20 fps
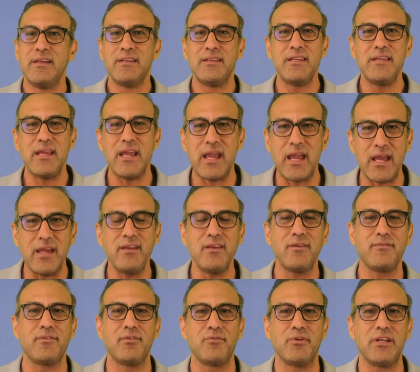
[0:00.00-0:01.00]
The end
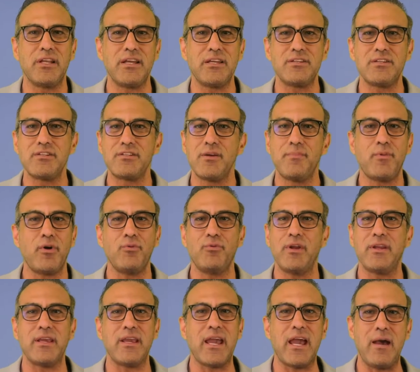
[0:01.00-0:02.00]
of the relationship
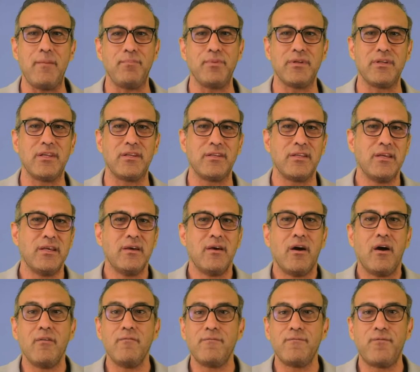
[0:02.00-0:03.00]
already happened, and
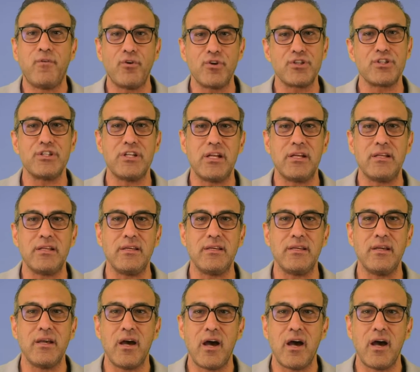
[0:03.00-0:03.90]
unfortunately,